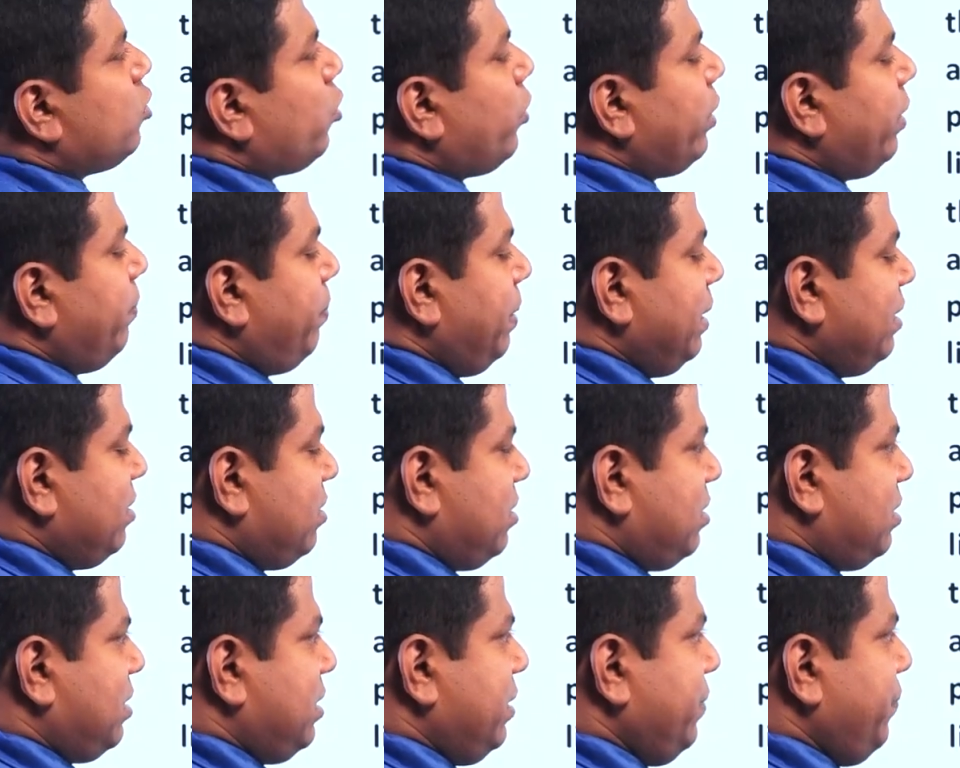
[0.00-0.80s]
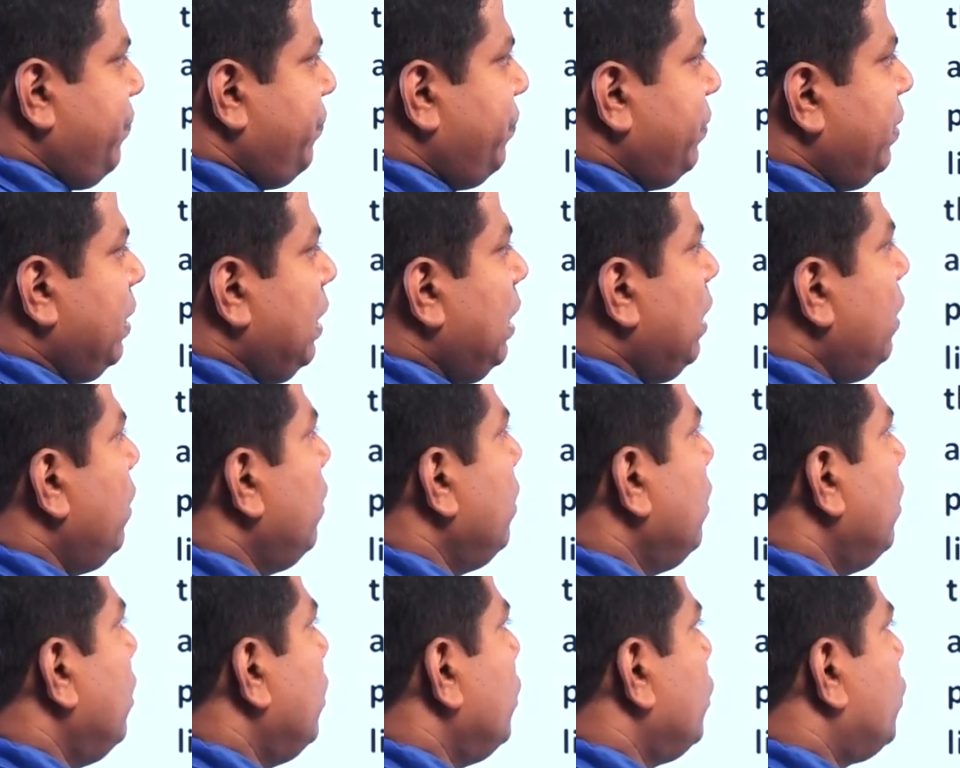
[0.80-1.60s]
drawing pins.
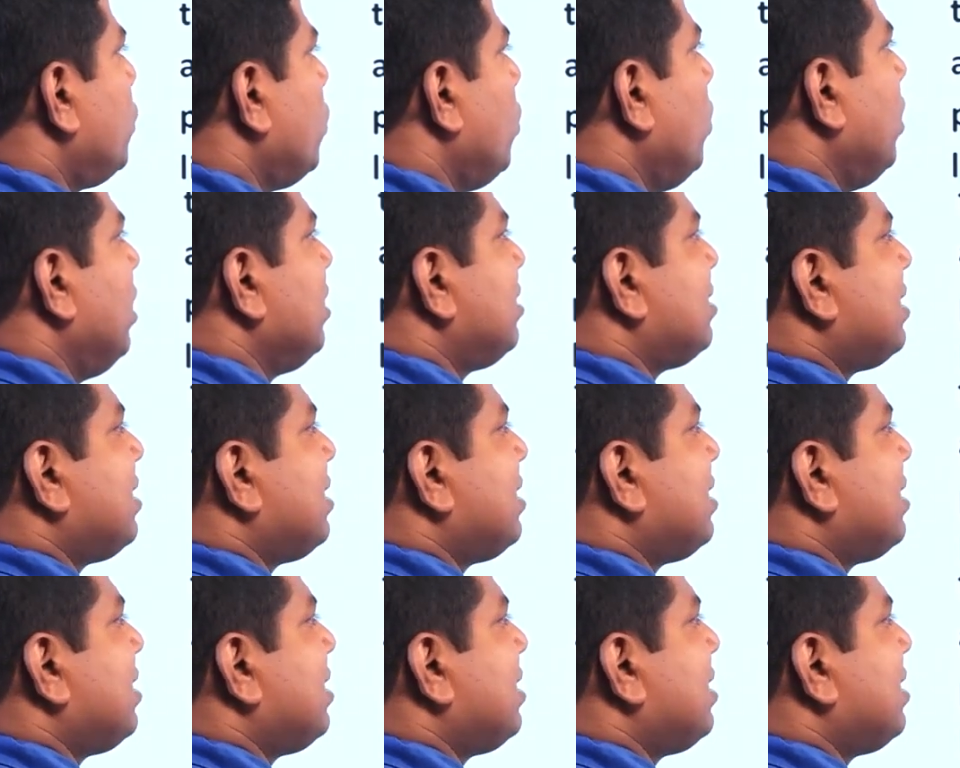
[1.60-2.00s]
Draw a